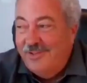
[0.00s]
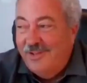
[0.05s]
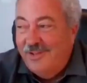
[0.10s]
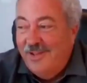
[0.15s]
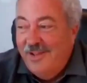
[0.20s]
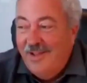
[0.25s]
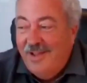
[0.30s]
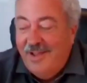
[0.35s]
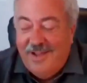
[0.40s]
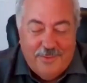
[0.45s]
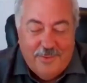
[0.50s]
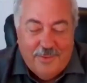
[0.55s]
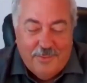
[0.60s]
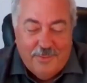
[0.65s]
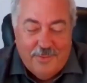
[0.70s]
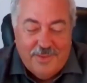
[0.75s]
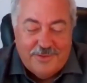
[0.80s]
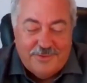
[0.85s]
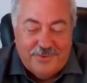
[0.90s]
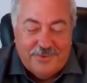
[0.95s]
and were
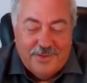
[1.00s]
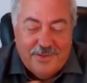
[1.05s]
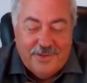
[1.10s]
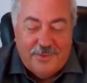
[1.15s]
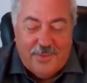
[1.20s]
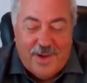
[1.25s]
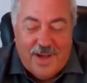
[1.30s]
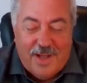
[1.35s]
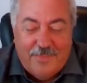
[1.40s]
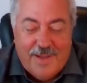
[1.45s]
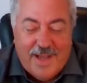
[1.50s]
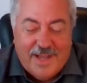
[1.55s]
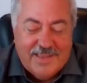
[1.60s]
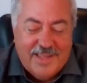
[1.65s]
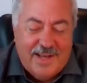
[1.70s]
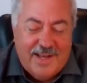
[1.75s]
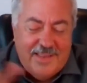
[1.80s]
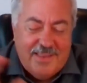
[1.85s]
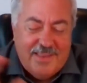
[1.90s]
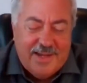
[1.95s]
with us for a little while back
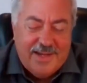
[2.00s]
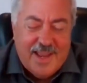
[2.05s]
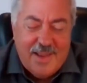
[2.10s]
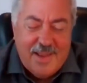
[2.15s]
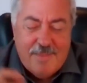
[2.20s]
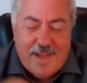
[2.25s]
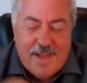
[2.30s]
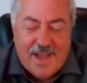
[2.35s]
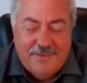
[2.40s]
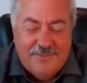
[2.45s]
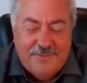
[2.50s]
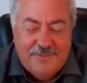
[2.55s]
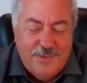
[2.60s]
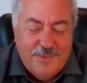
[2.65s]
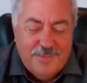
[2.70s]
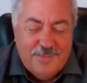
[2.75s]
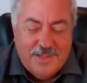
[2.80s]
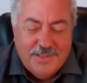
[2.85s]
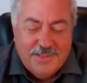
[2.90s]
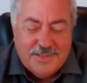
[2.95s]
then and then came back a few
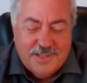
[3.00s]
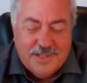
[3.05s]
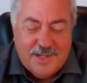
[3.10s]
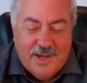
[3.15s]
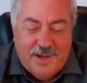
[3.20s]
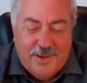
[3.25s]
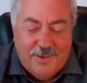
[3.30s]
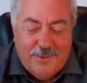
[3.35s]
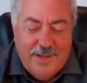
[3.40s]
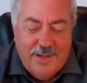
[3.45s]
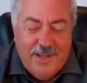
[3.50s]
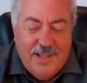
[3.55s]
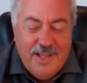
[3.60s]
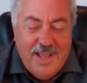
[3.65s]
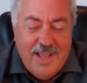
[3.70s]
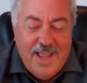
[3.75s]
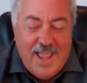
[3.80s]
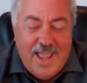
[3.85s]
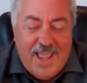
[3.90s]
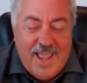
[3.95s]
months ago.
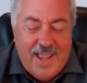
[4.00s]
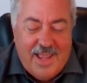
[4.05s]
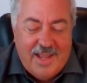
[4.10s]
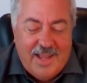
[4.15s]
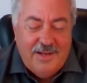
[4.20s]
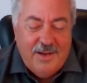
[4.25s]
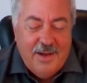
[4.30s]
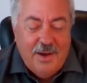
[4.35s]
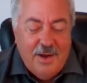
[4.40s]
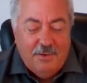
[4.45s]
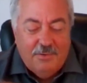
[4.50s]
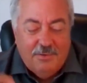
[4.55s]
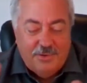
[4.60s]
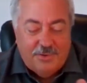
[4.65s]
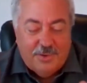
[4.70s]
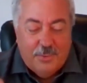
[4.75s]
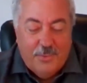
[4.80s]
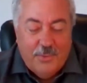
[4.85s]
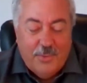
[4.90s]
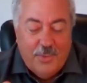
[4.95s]
And
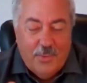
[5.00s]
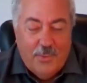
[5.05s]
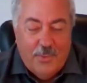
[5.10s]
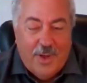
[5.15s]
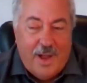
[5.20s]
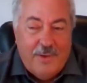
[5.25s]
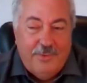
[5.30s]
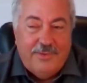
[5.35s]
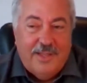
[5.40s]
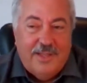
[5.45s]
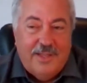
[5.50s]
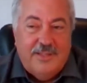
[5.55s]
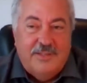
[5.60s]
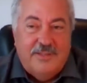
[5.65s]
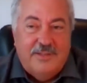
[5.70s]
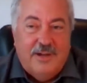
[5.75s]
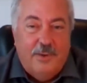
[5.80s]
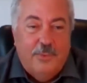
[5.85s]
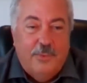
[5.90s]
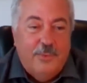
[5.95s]
so what I always like to
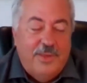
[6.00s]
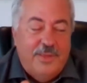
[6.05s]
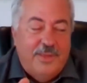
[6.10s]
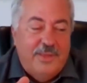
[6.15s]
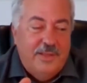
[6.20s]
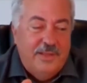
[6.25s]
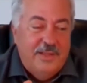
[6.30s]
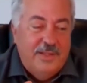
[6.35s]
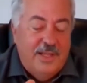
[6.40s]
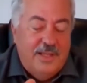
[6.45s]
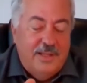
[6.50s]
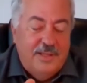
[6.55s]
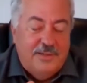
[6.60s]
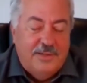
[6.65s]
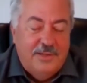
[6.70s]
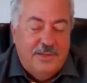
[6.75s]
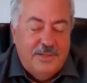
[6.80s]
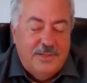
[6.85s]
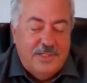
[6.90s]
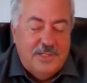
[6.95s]
start with,
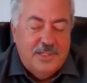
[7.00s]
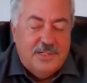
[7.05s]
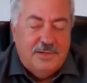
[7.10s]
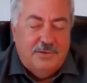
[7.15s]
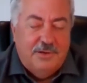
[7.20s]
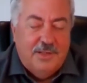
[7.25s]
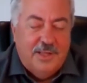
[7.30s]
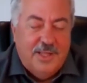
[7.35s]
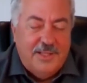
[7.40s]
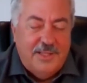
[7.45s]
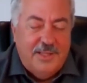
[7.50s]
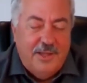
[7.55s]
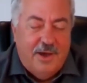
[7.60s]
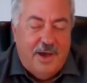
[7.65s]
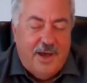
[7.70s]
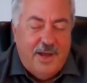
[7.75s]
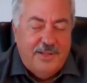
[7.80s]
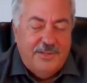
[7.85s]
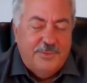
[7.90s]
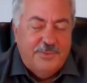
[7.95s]
just to relate to the
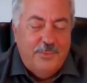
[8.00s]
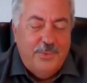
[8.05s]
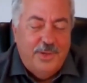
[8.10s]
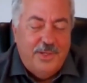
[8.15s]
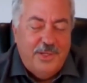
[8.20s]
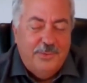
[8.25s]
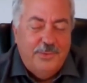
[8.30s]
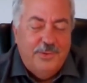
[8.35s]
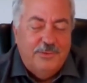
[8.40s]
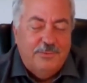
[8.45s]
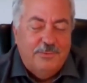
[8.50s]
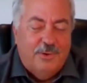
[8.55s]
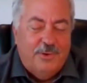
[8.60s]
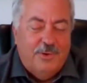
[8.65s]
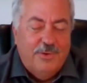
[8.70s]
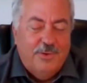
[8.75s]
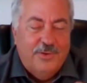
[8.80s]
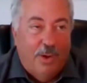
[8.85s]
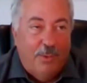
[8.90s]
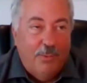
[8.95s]
audience, when you
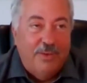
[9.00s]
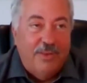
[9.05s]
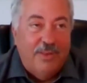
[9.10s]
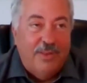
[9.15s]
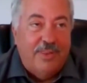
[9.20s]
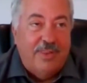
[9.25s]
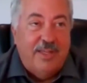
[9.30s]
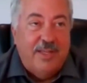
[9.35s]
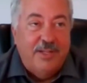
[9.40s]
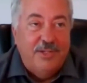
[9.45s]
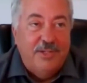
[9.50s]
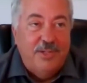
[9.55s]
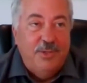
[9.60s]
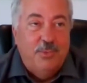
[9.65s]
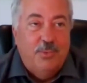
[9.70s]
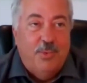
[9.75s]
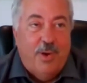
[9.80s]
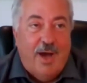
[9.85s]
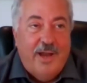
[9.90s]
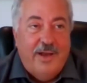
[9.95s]
enrolled, what were the things you
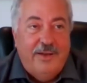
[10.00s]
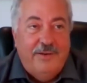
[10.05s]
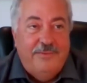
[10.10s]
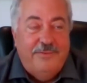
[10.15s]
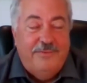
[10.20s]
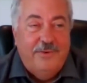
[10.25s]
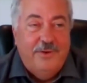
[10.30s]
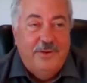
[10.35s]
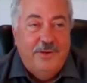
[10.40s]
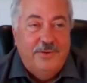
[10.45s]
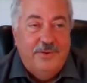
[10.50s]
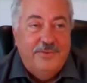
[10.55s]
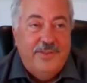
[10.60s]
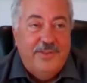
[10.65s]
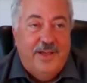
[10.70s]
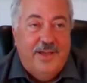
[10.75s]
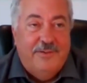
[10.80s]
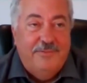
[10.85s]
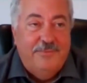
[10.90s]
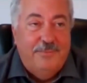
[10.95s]
wanted for
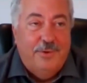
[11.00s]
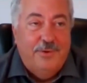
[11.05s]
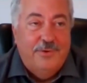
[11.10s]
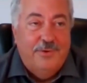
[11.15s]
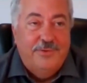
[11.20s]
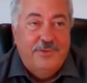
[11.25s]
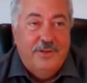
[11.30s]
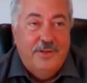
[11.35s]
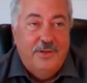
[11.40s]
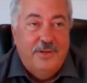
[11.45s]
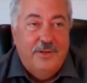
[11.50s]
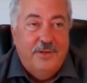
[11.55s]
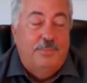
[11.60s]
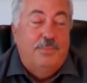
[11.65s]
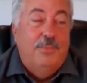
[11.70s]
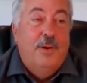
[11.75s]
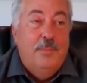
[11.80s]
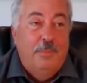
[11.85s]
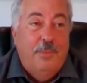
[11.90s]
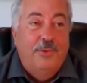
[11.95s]
yourself personally,
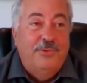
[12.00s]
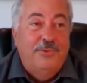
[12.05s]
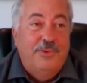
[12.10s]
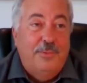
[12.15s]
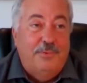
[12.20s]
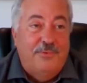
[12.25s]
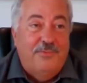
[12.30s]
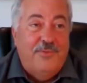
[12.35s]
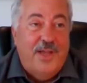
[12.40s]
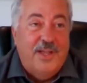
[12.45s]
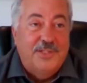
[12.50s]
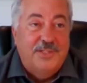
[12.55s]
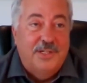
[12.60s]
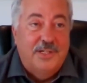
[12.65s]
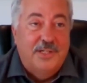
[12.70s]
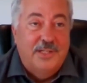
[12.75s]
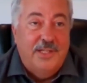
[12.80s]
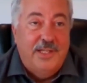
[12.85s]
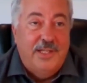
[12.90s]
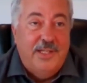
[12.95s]
mostly
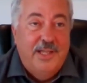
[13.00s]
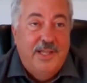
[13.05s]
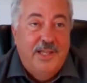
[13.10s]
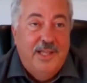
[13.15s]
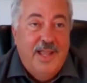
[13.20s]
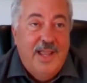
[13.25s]
professionally,